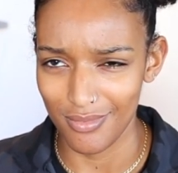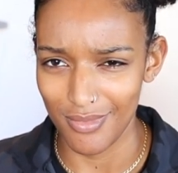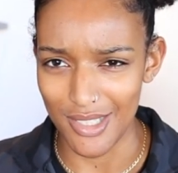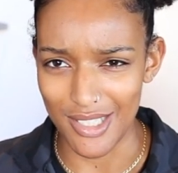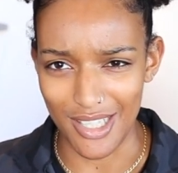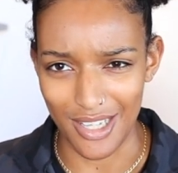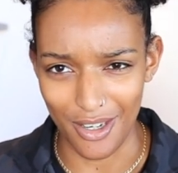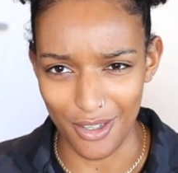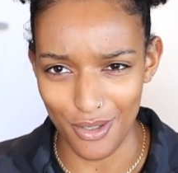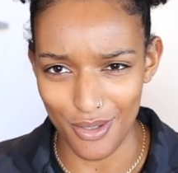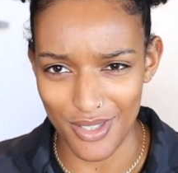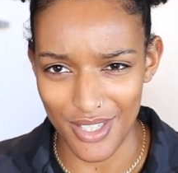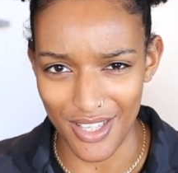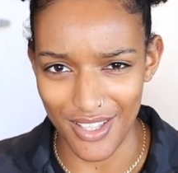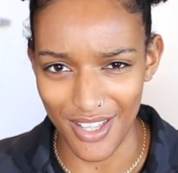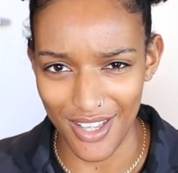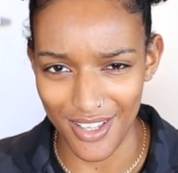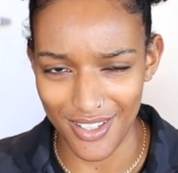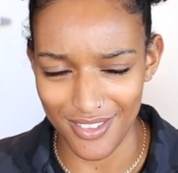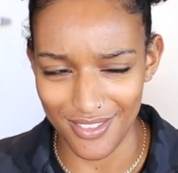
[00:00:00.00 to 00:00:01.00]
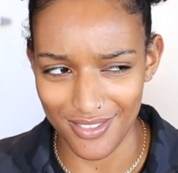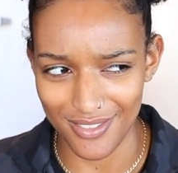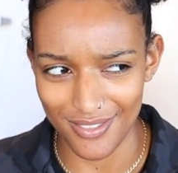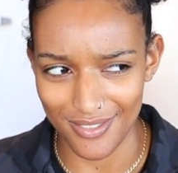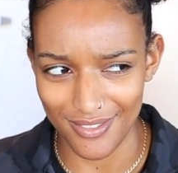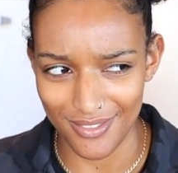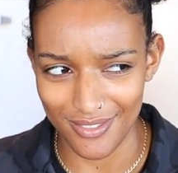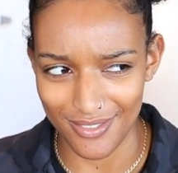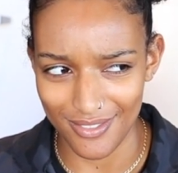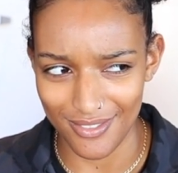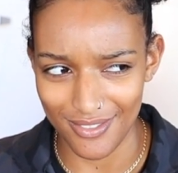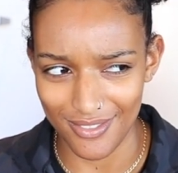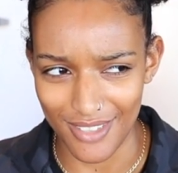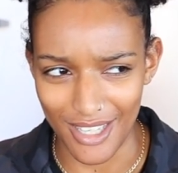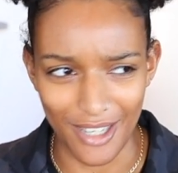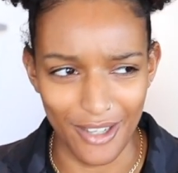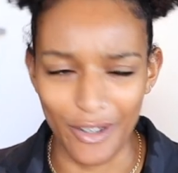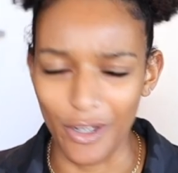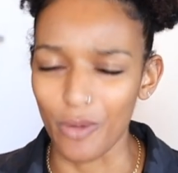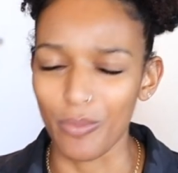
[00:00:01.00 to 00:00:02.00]
is that how you say that?
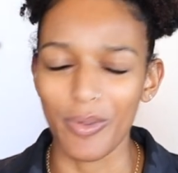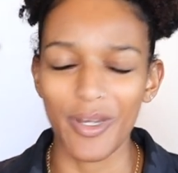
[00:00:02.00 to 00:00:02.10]
I don't know,